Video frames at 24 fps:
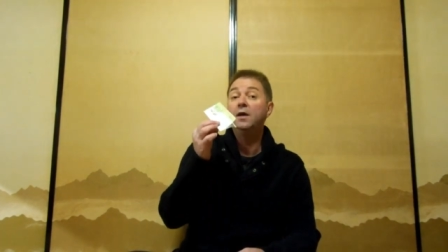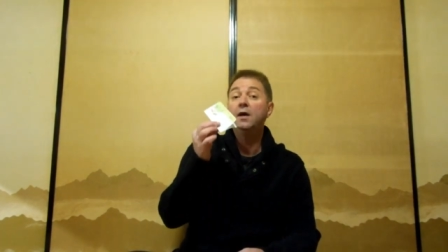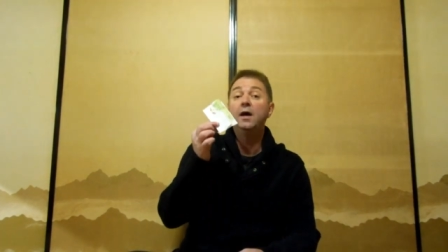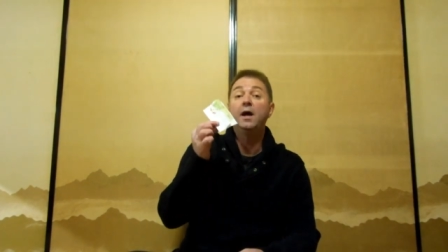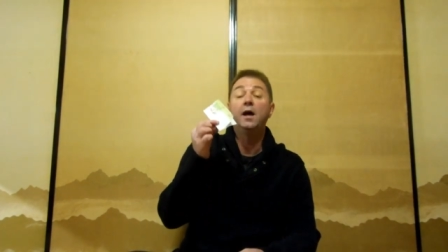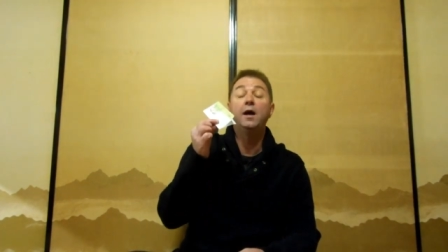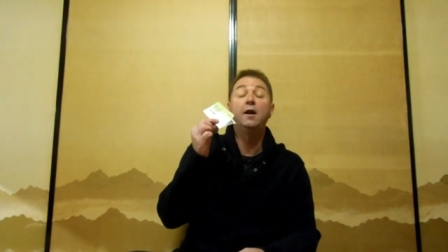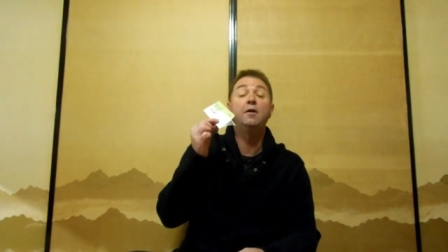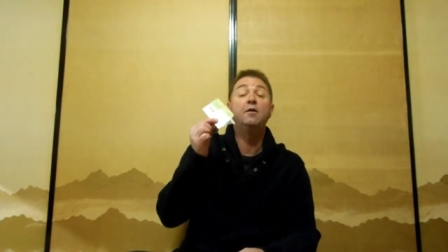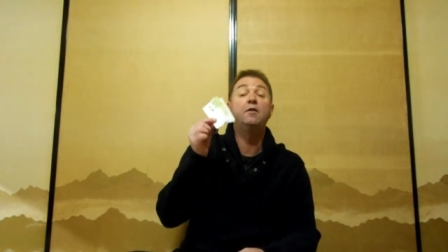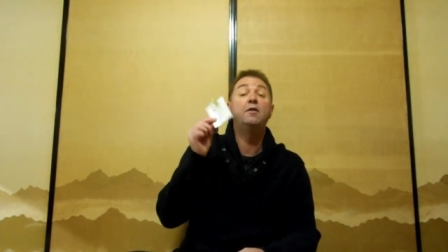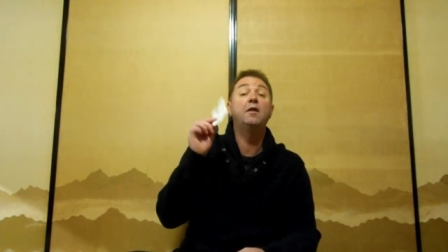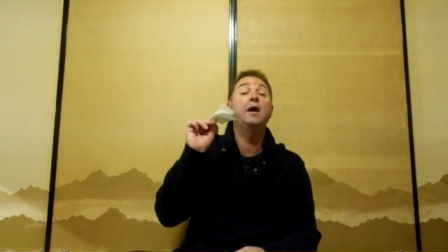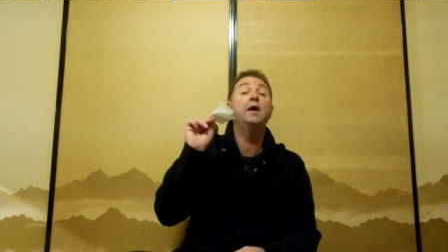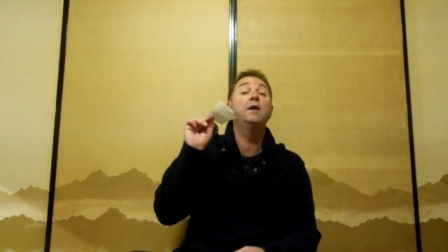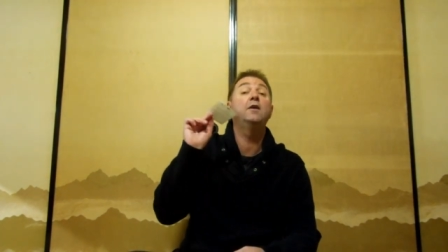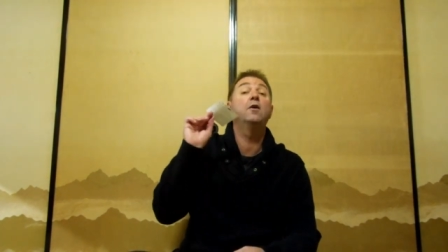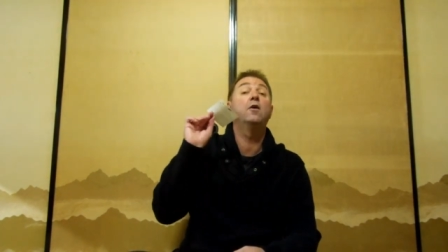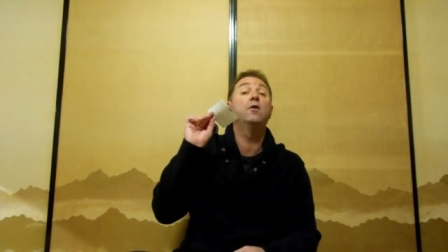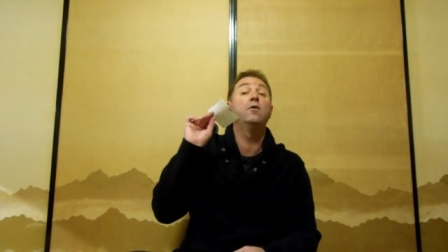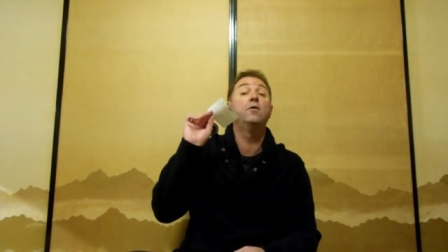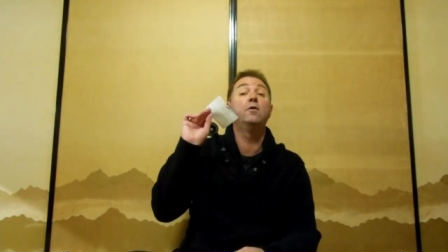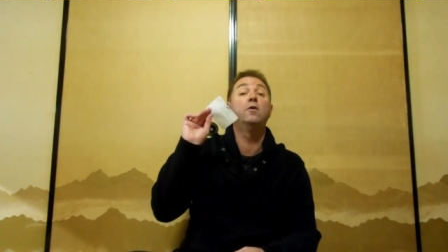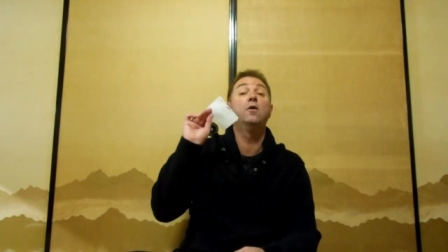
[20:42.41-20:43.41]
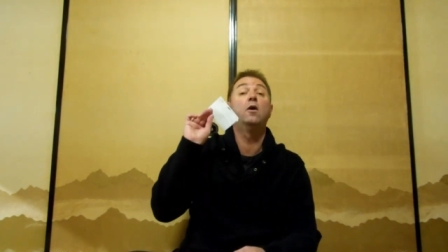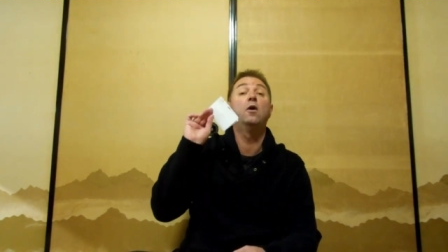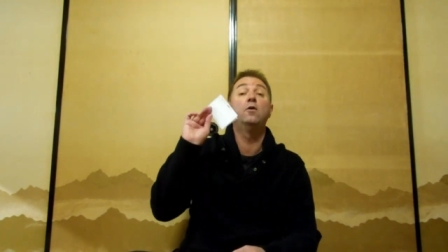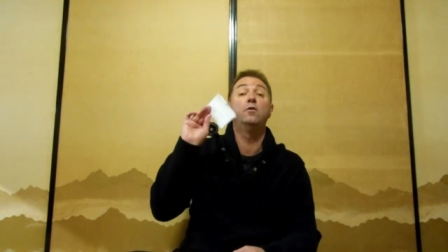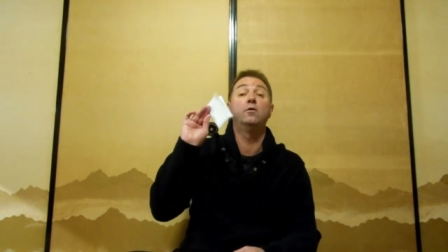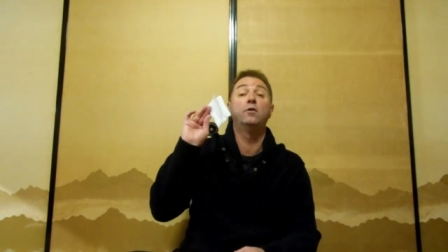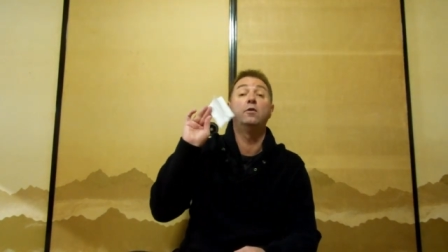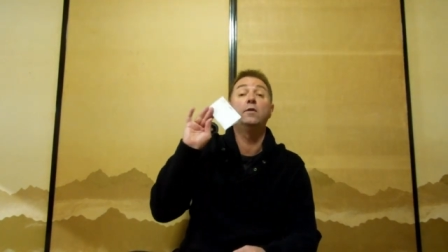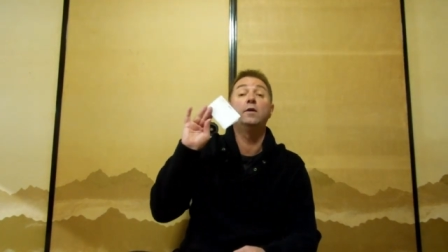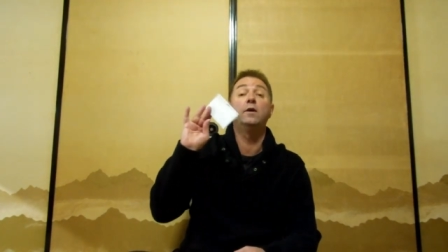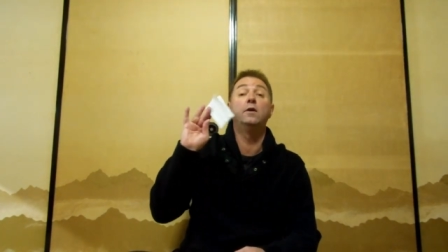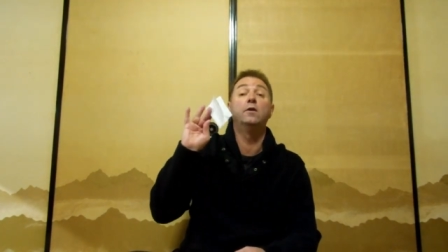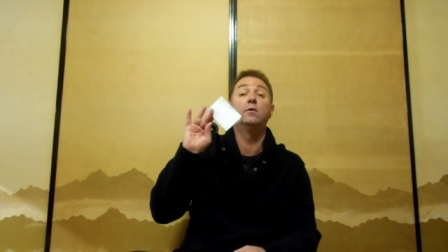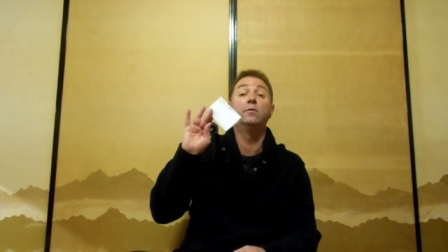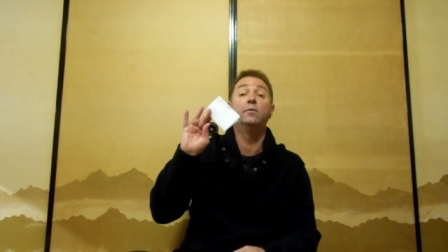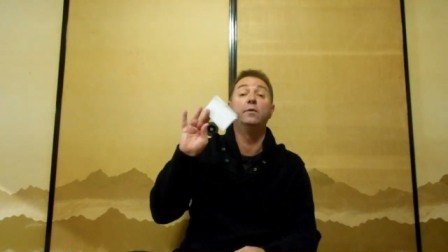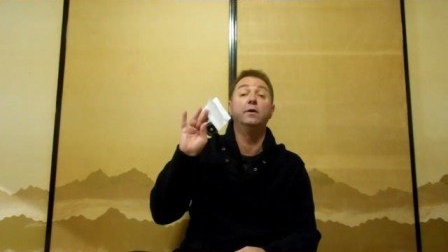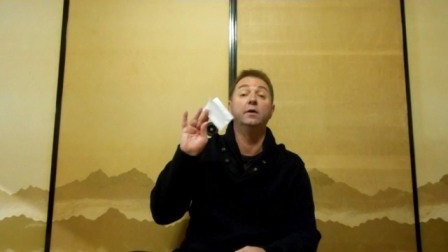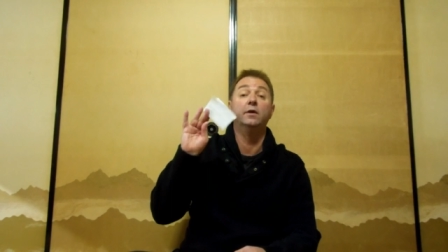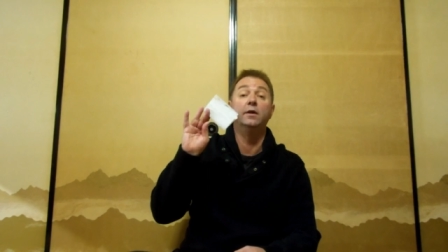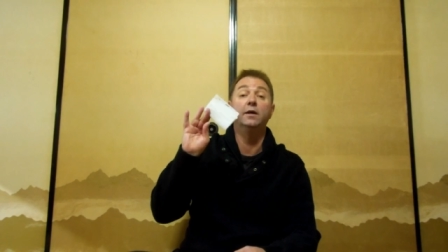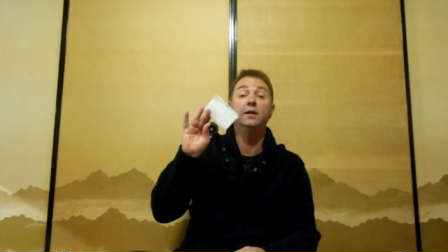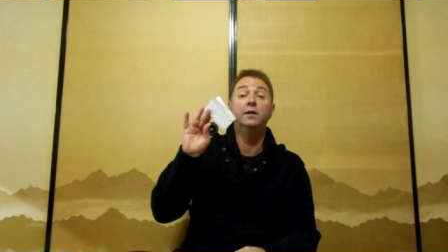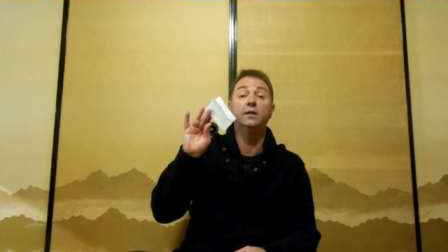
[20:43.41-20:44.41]
and they don't know that they're not
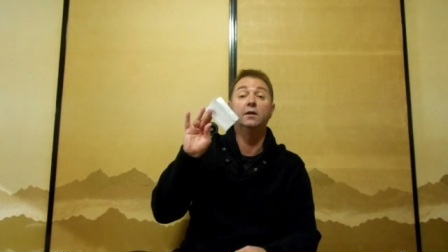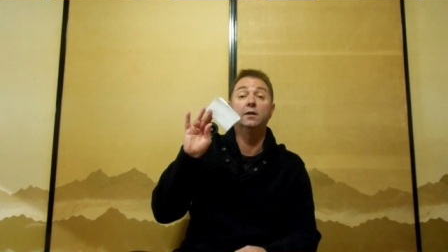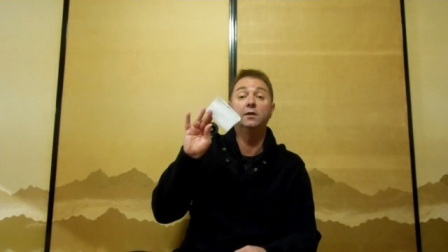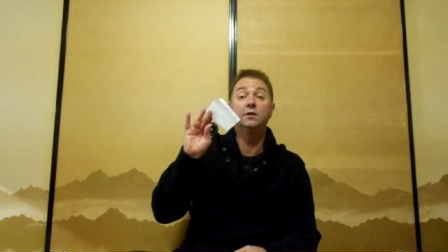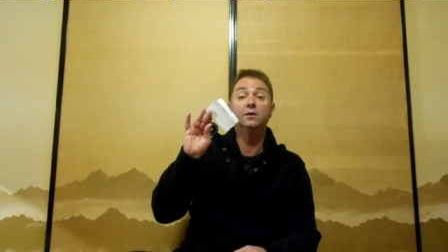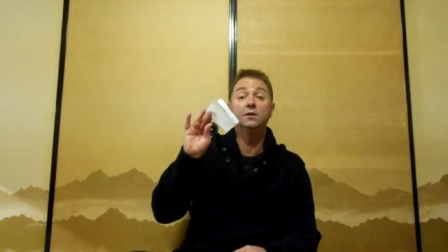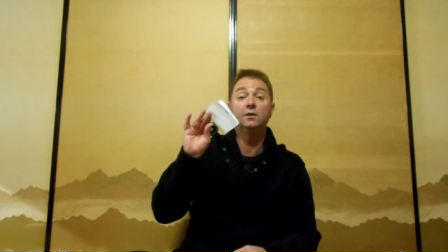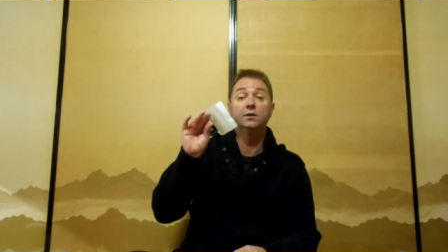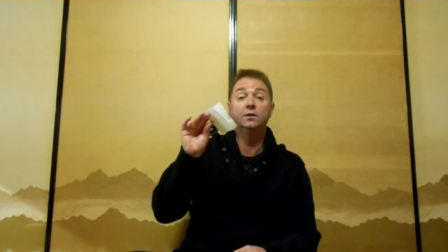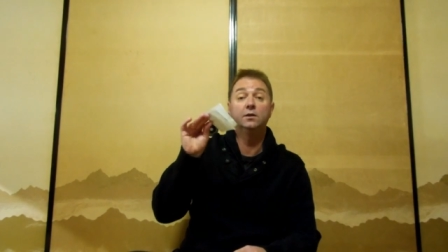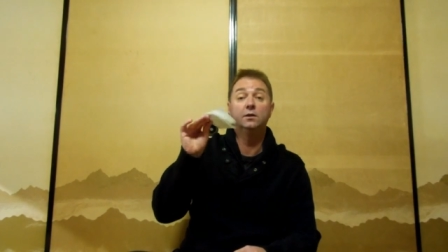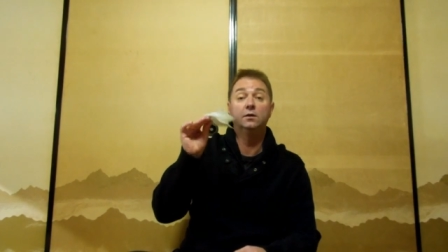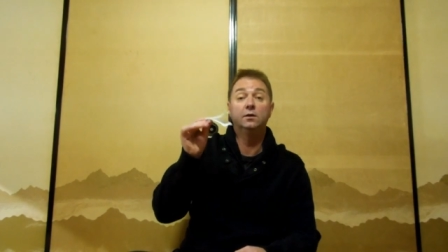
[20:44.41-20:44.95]
real English.